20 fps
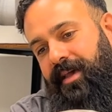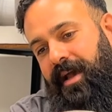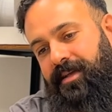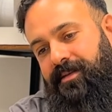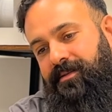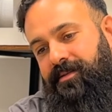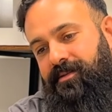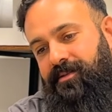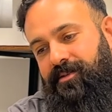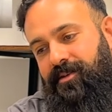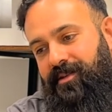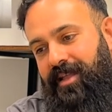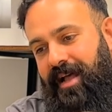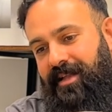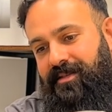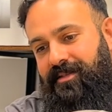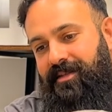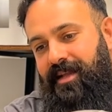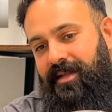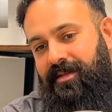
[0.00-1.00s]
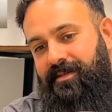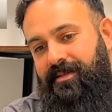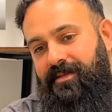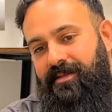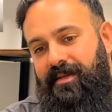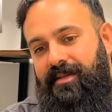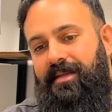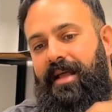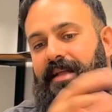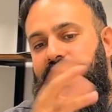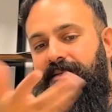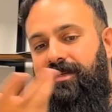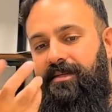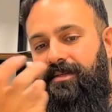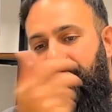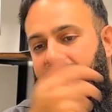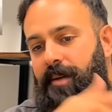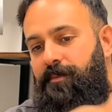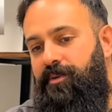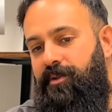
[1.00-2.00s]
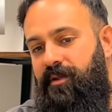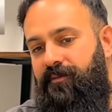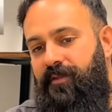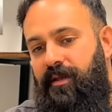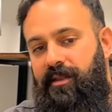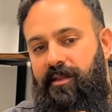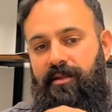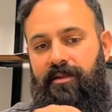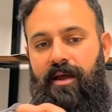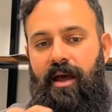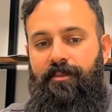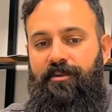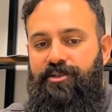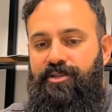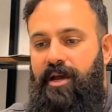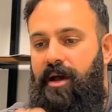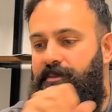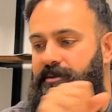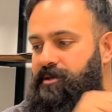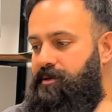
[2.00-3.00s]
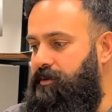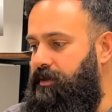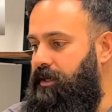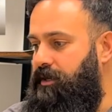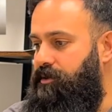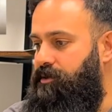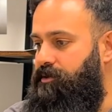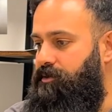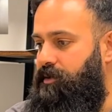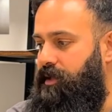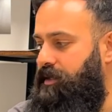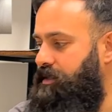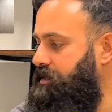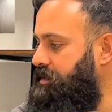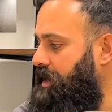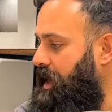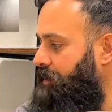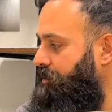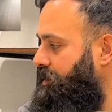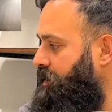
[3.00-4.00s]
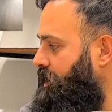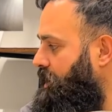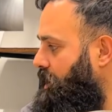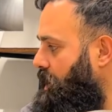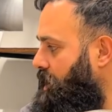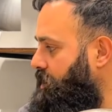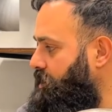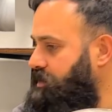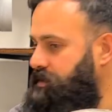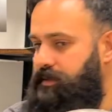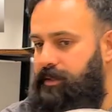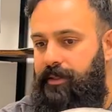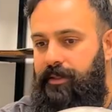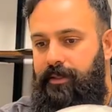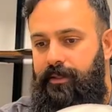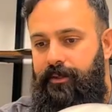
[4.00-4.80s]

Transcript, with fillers: yes. So that's that's that's example of like the type of geometry we can do that the stamping cannot easily